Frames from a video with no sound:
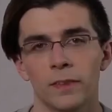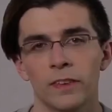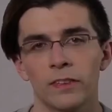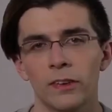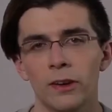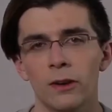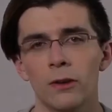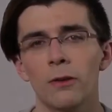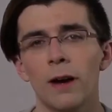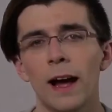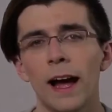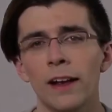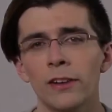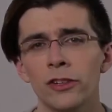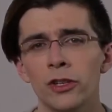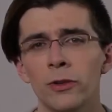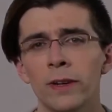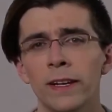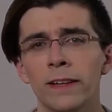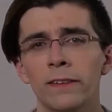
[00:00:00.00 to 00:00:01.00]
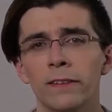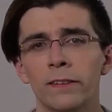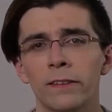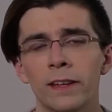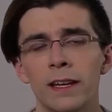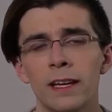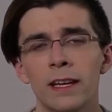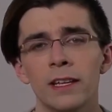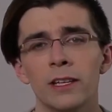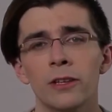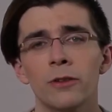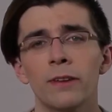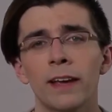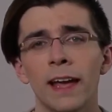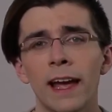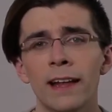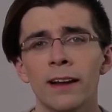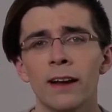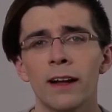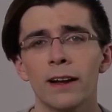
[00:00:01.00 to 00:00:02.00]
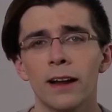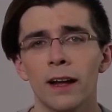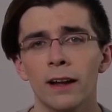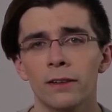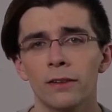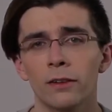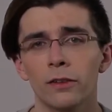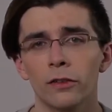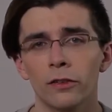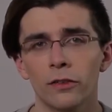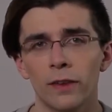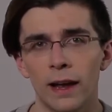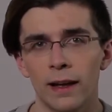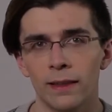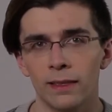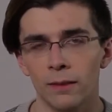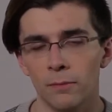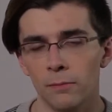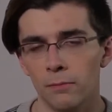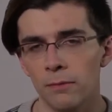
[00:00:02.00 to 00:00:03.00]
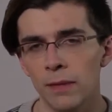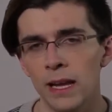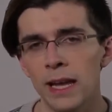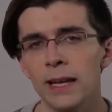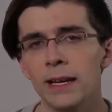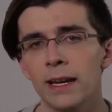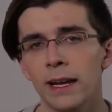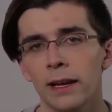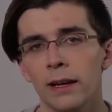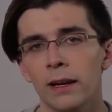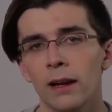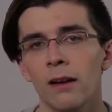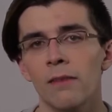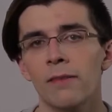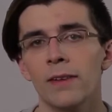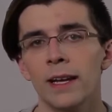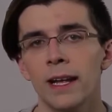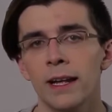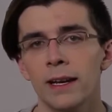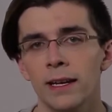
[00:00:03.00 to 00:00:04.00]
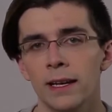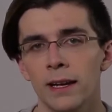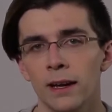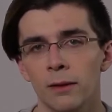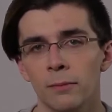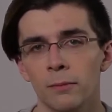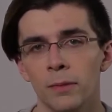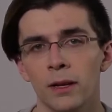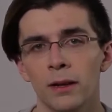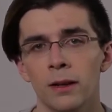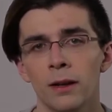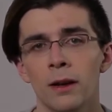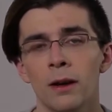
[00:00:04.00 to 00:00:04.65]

So, as you can see, you cannot understand the meaning of an idiom